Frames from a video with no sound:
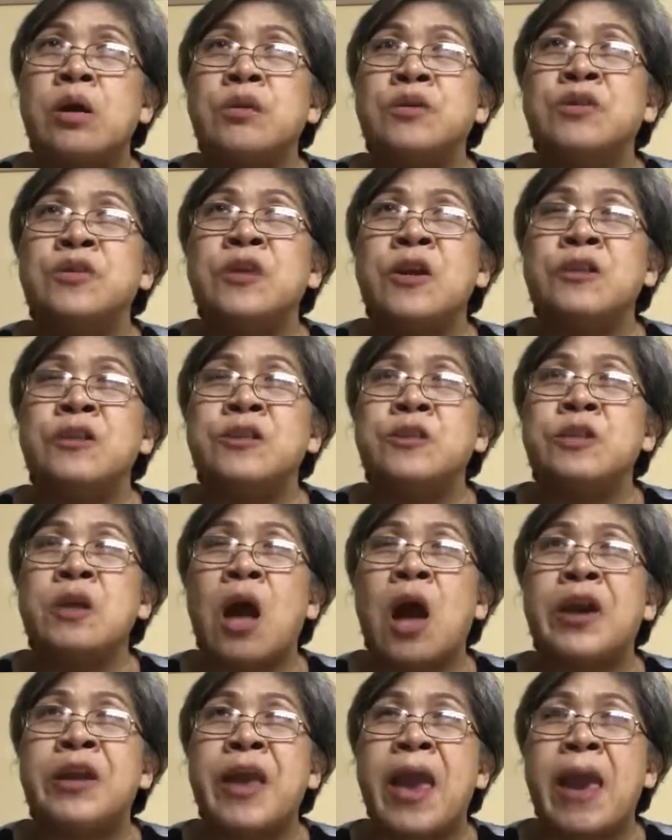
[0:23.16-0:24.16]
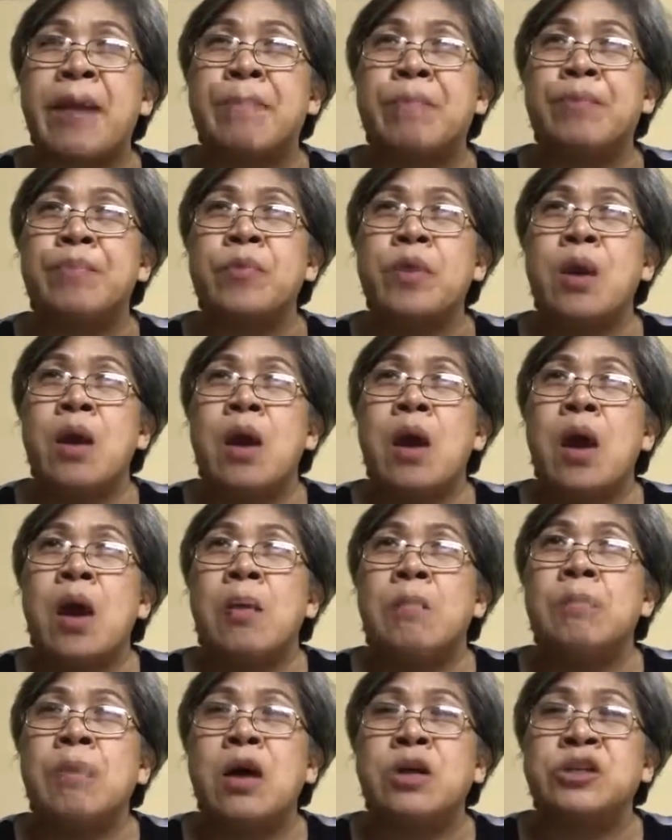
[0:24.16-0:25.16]
6 a.m.
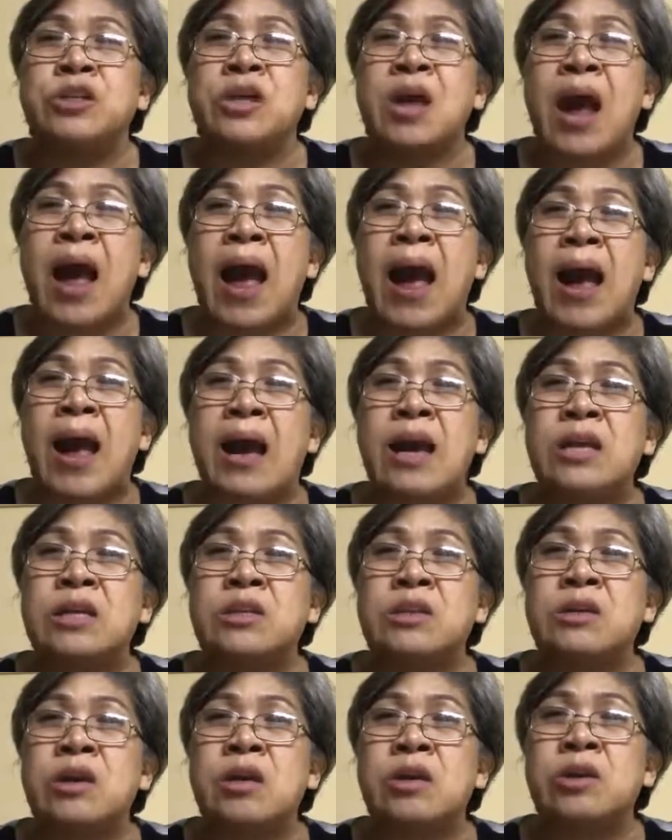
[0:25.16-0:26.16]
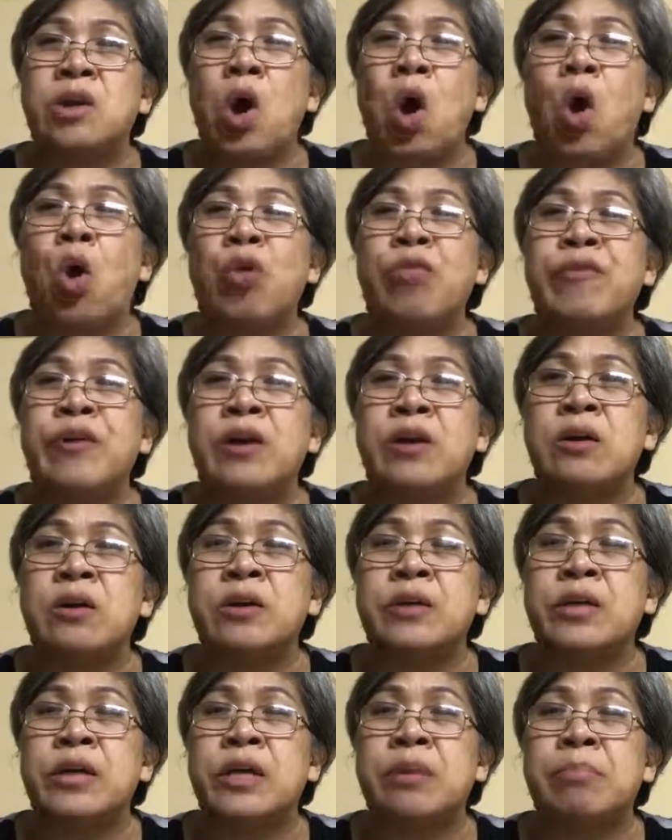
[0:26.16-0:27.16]
but I turn
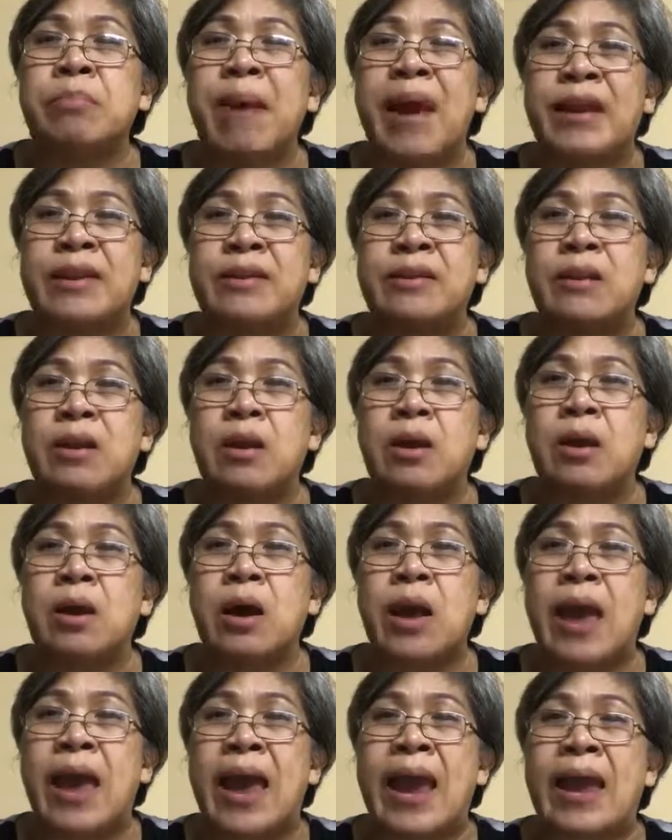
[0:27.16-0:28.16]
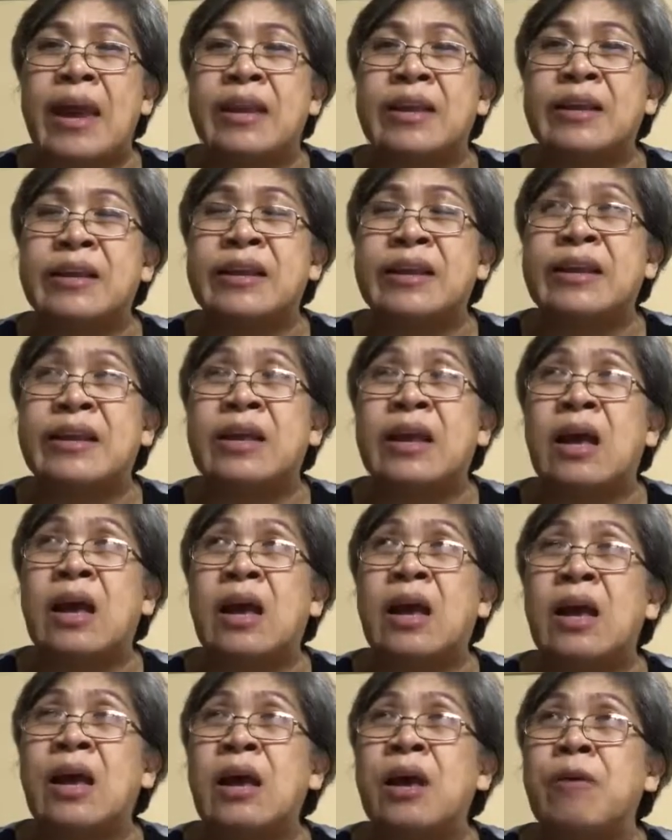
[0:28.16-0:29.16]
over in bed and
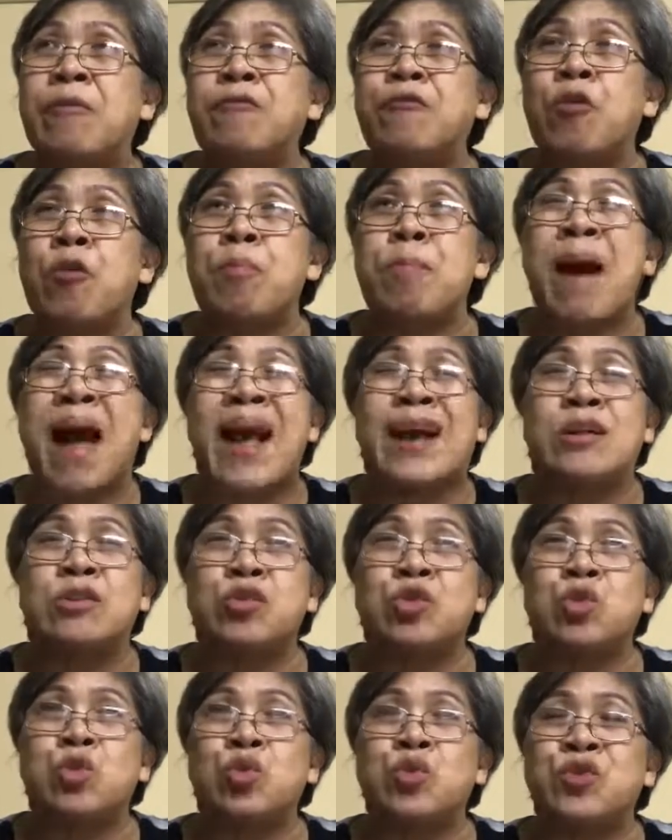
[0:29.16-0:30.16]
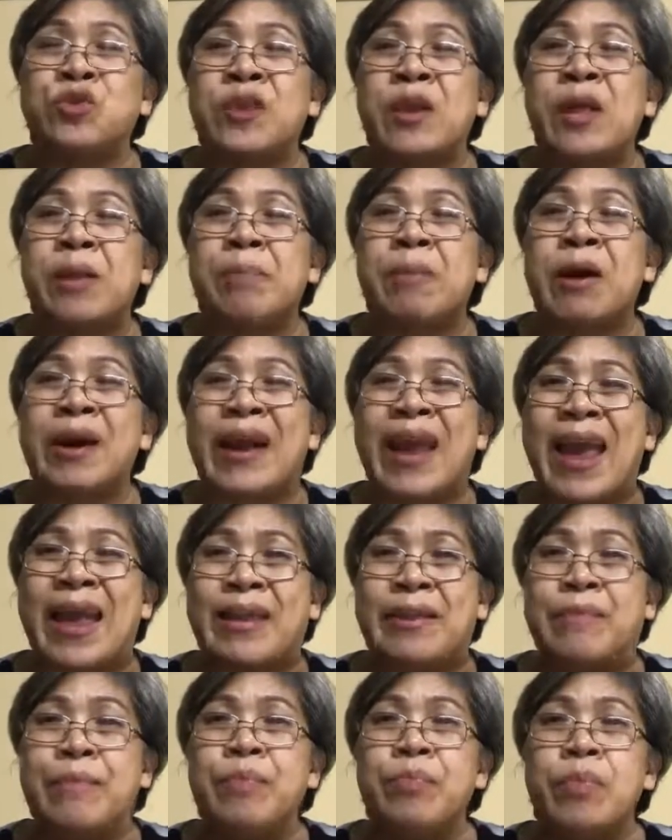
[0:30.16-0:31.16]
for back to sleep
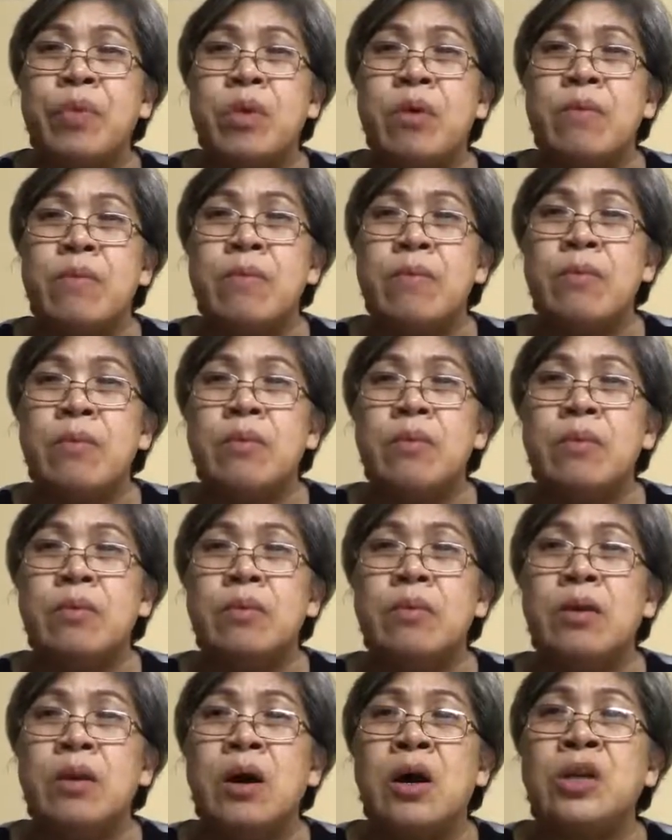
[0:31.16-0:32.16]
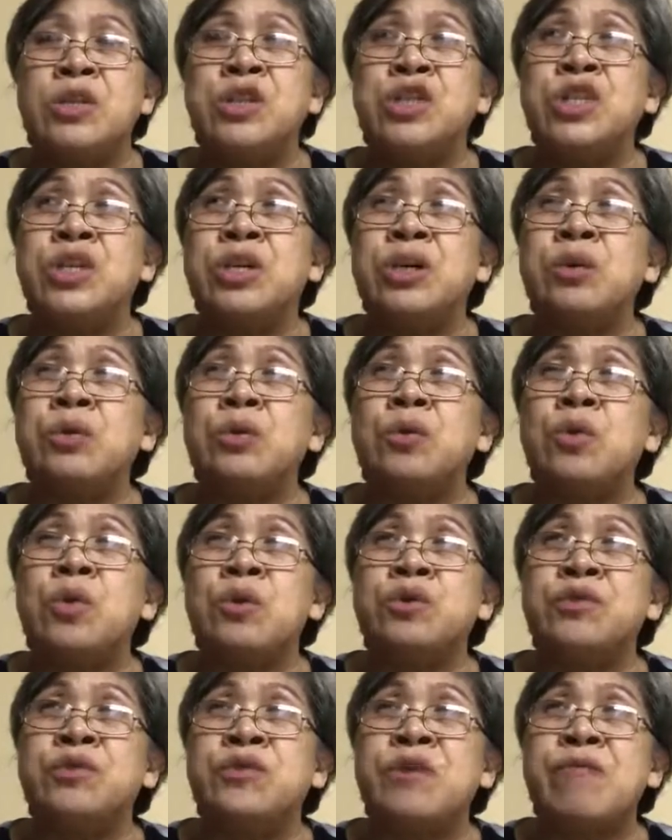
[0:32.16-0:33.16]
again
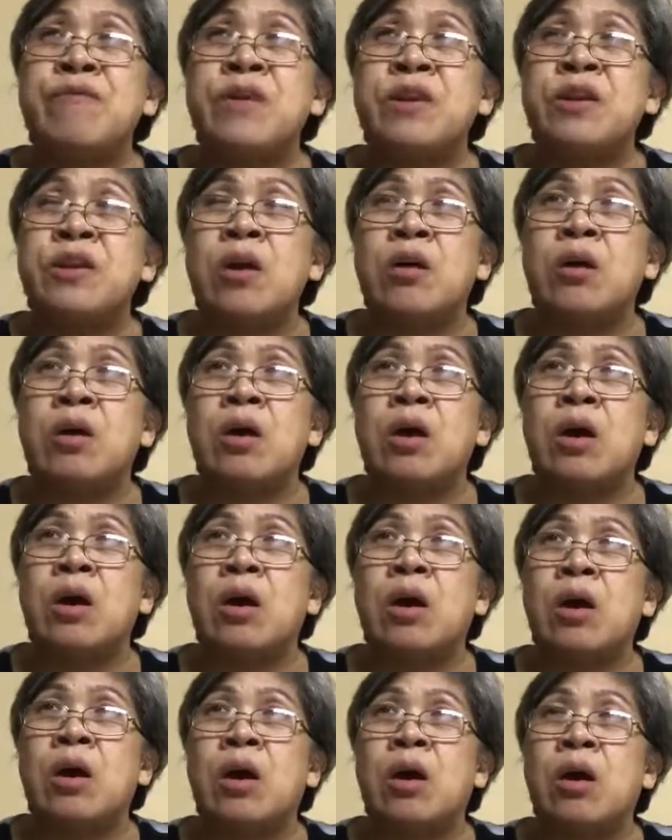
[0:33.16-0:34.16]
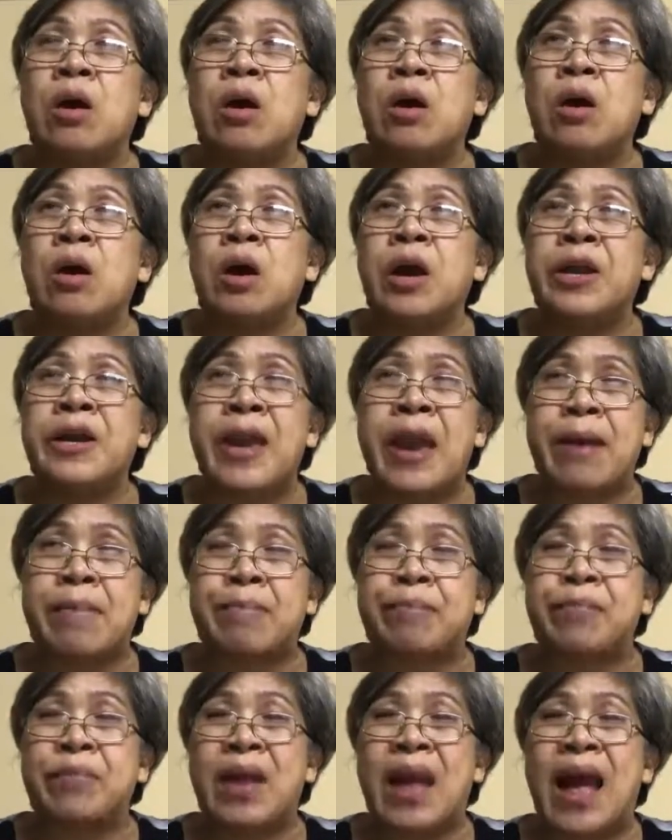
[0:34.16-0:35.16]
until 7
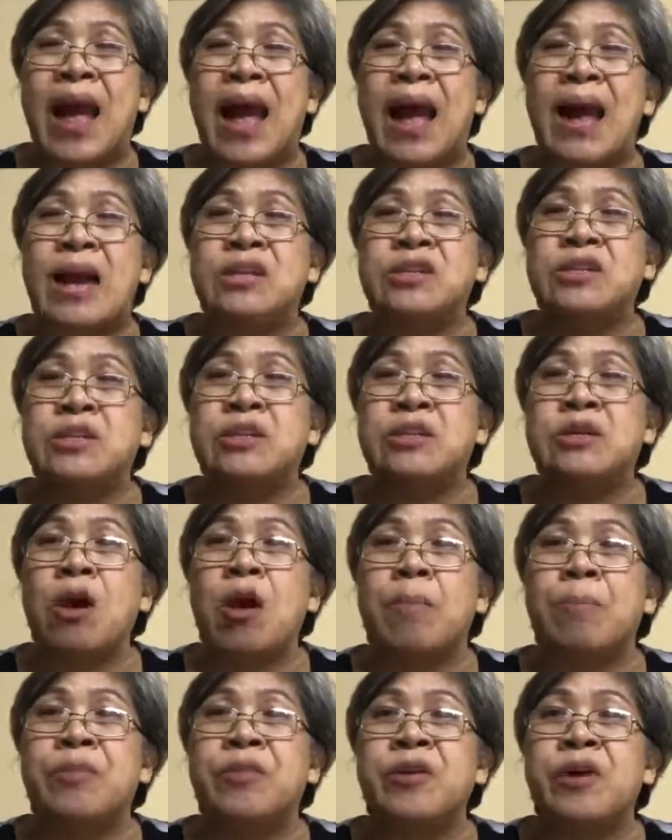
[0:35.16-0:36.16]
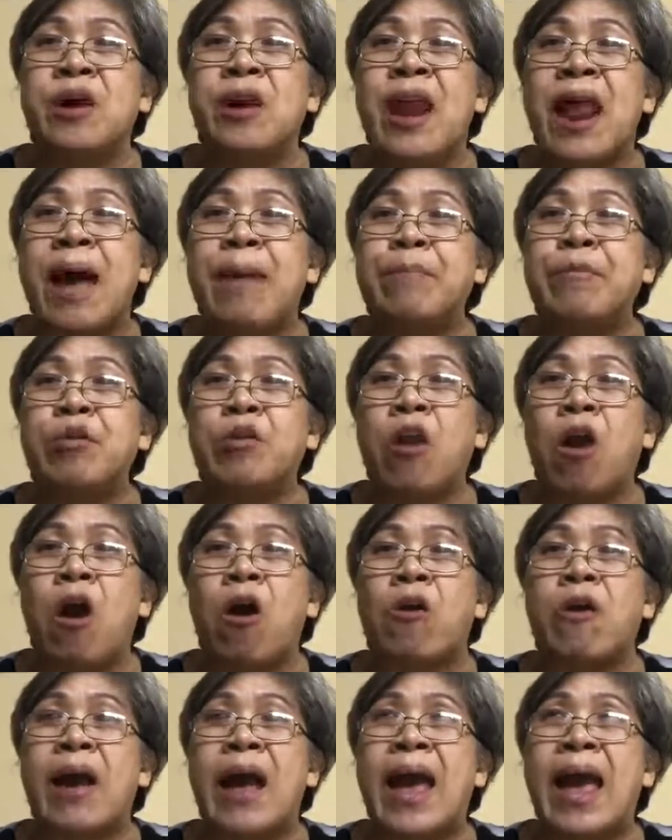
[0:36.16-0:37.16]
a.m. I turn off the alarm
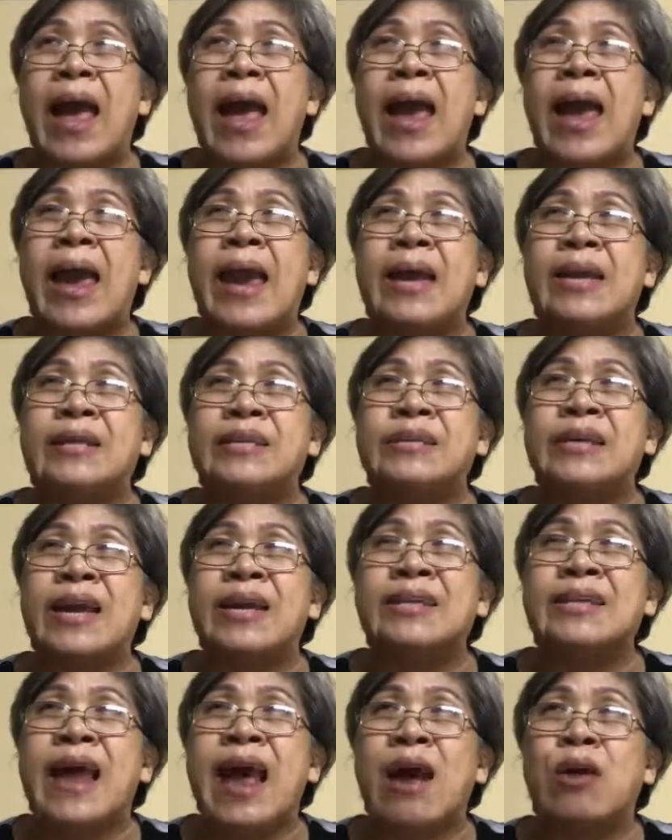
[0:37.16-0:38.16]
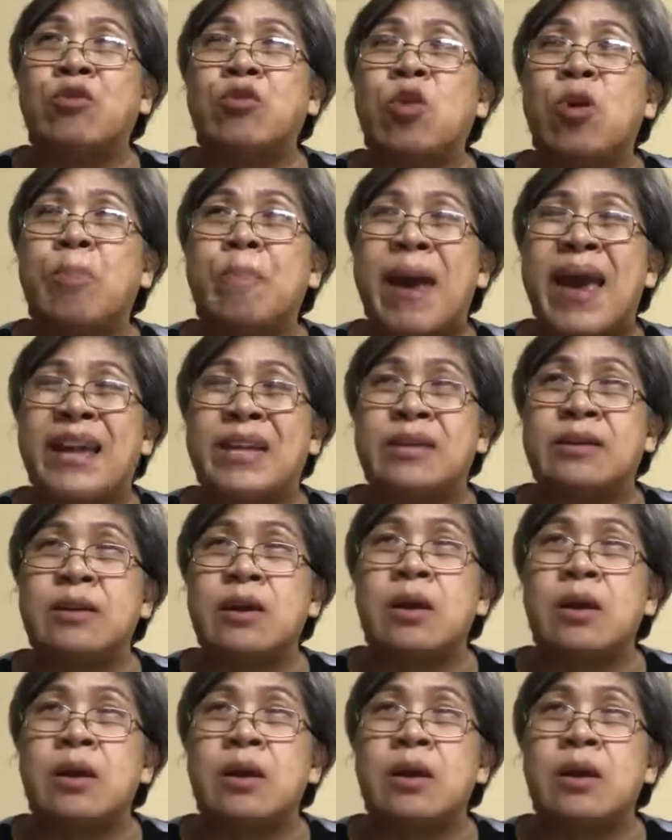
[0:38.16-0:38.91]
clock and get out the bed.